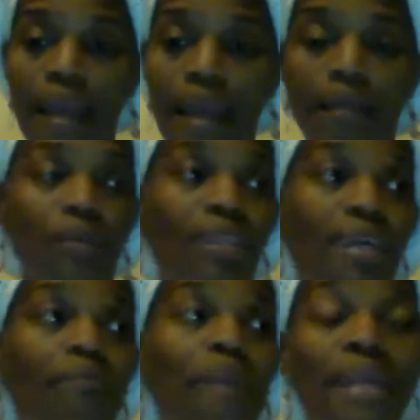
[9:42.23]
and
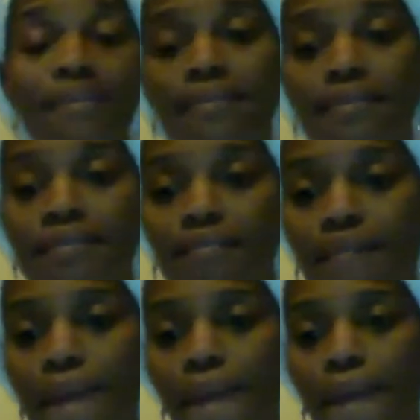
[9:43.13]
within minutes
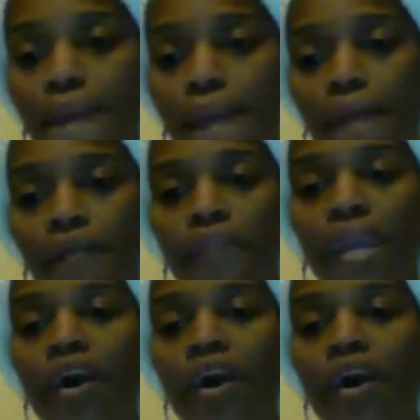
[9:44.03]
there